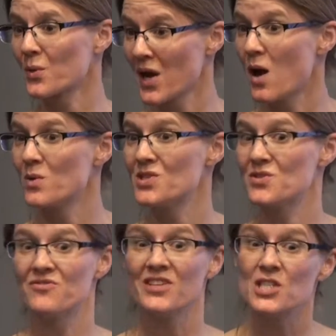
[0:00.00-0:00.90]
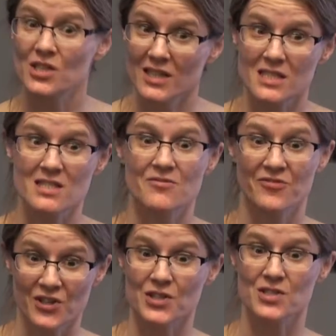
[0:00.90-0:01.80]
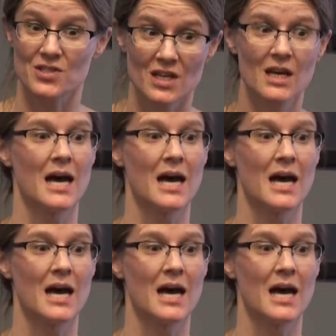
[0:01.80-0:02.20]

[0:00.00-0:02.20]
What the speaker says: We always use vigilance first